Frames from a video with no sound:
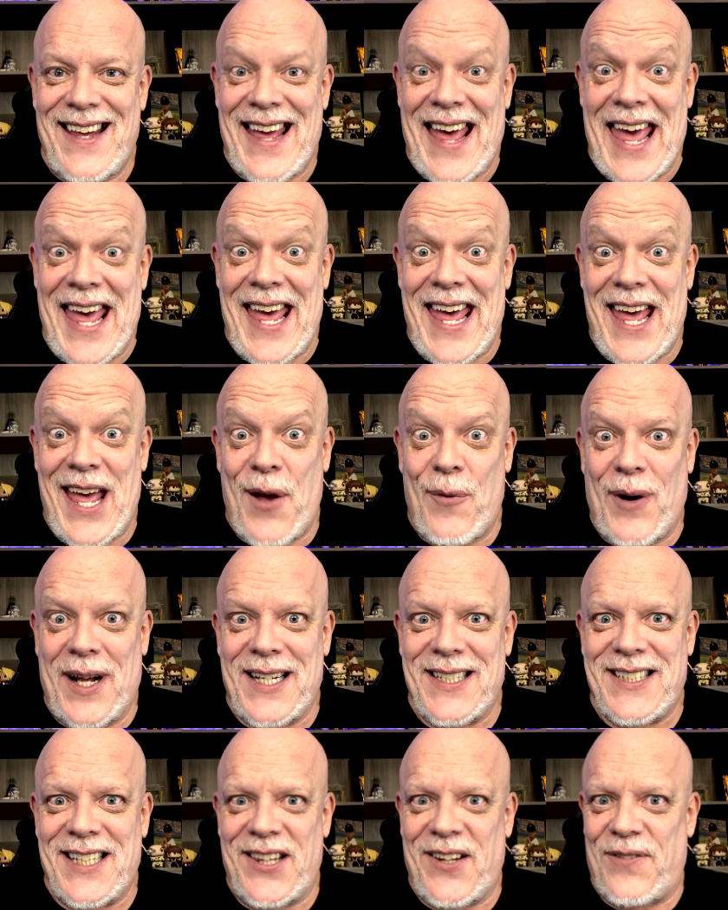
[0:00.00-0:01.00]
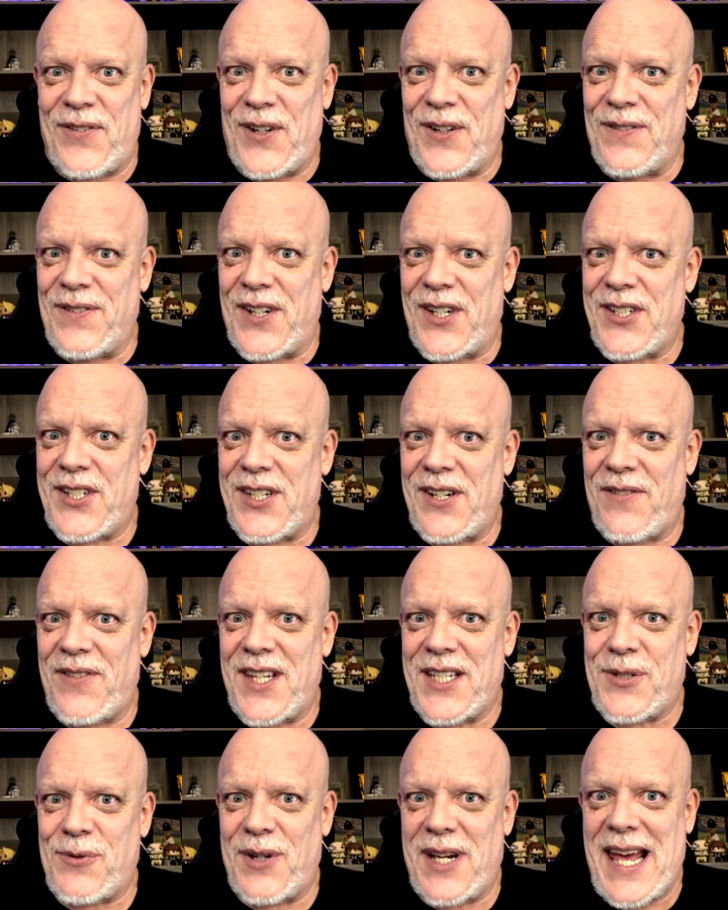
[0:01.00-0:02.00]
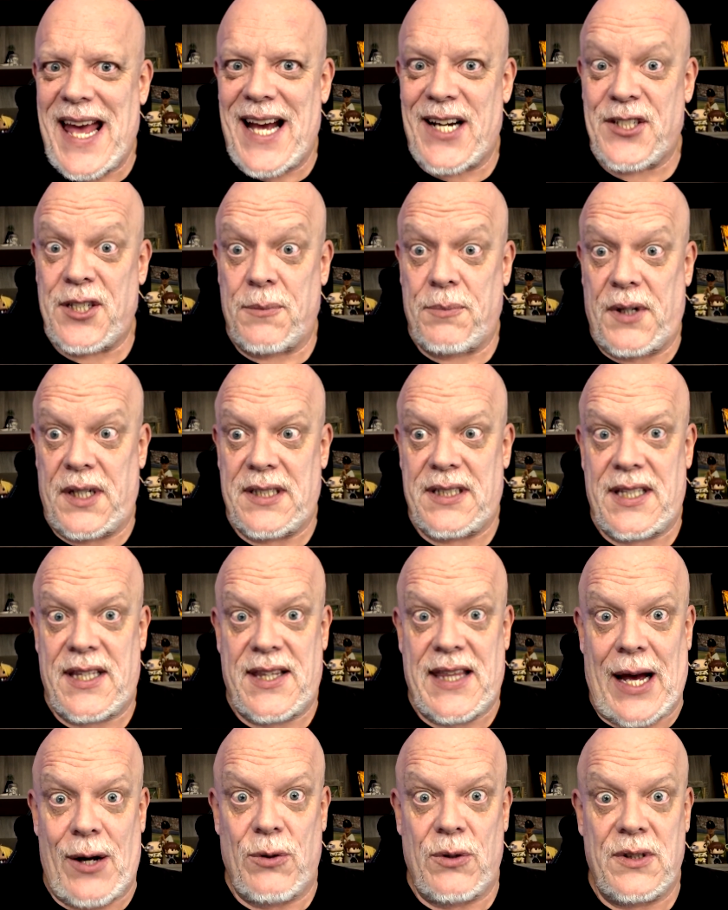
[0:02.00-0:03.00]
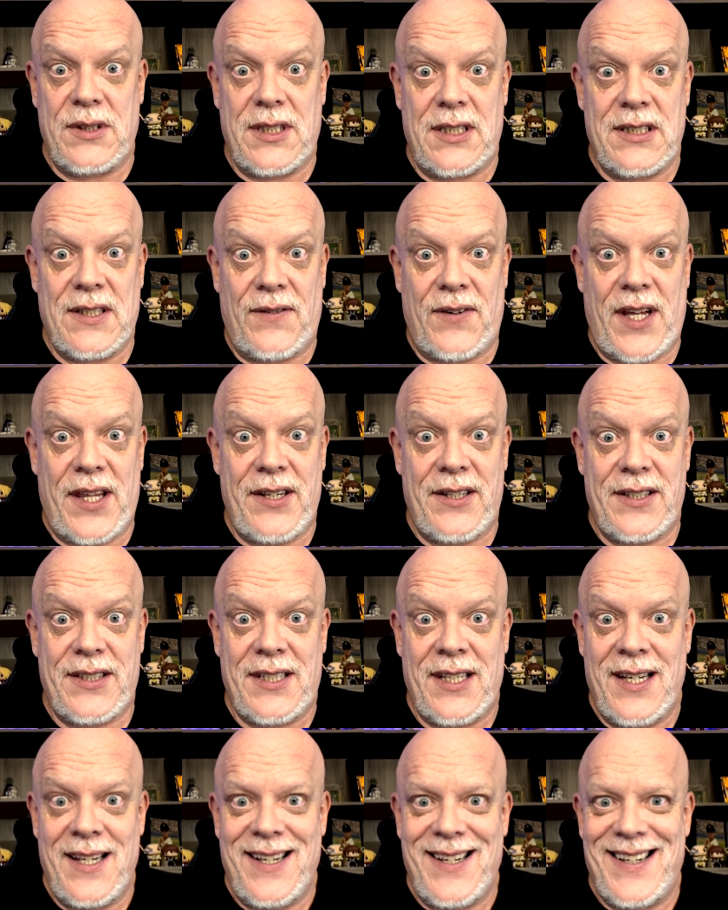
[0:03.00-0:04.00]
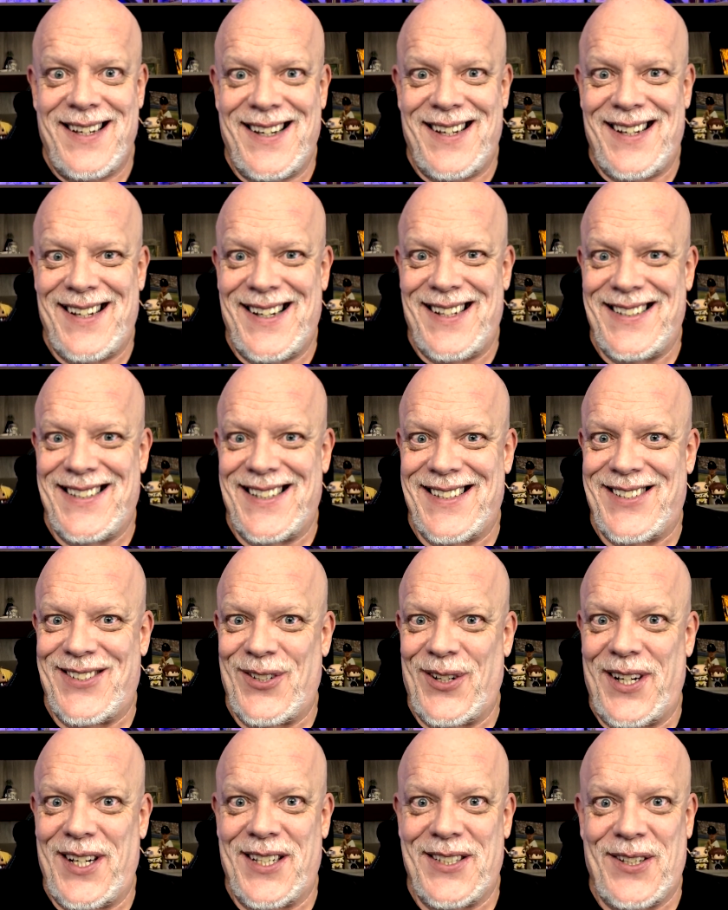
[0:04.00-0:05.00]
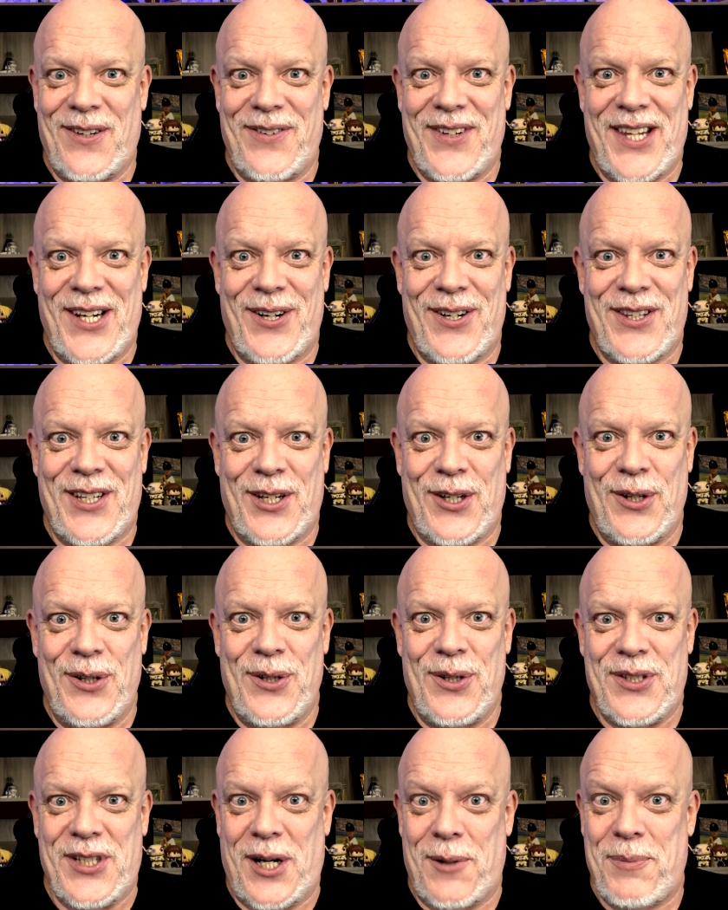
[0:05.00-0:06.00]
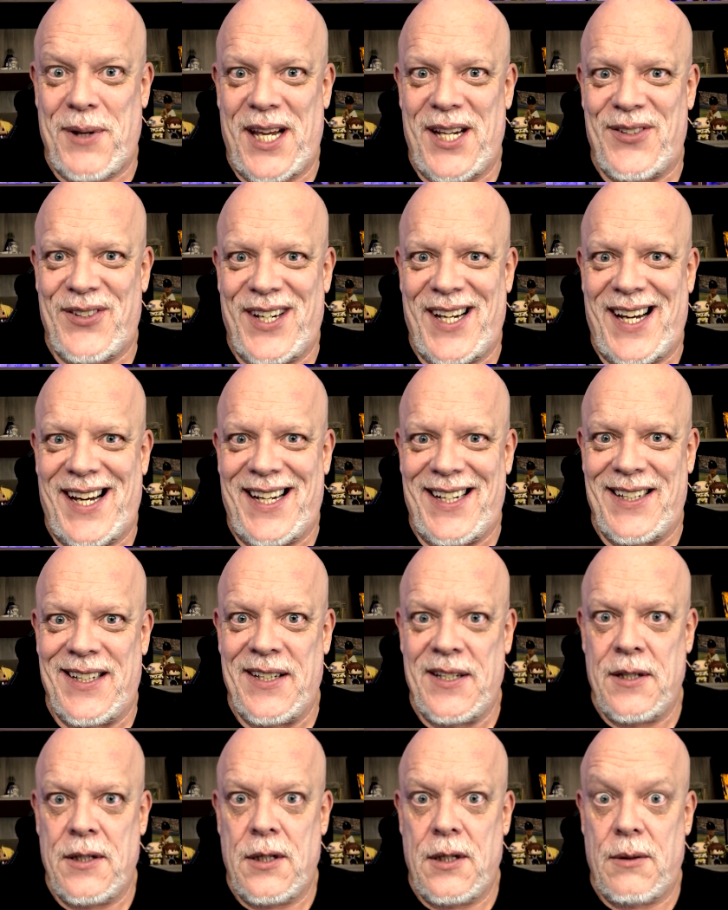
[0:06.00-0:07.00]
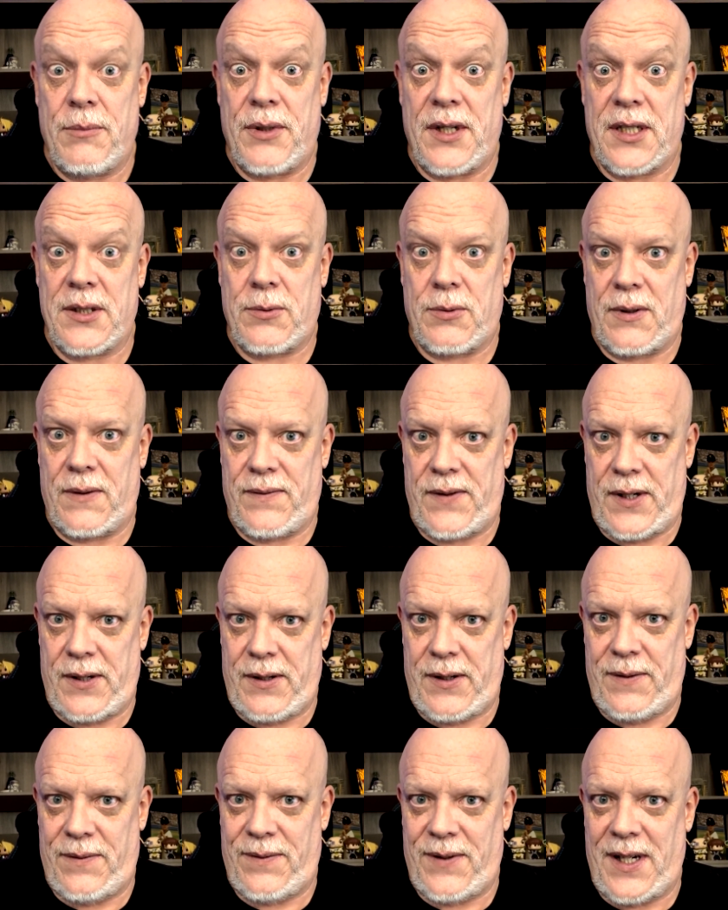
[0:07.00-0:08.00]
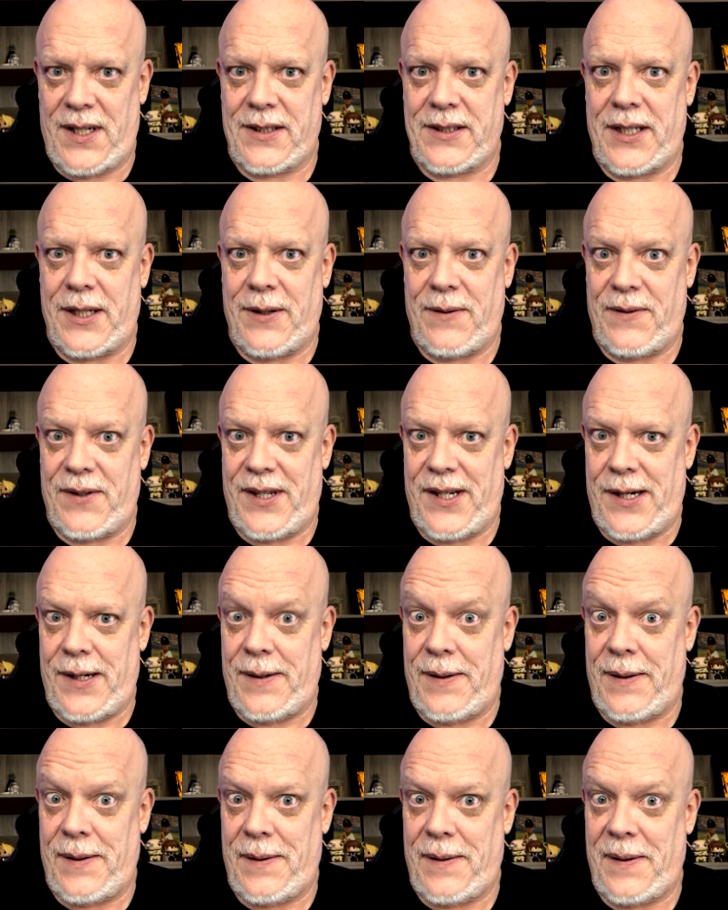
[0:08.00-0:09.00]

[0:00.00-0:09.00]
Hey, want to see the full version of this reaction plus thousands of others? Just join us over there at the Goosh, our Patreon. Plus, we're very friendly over there.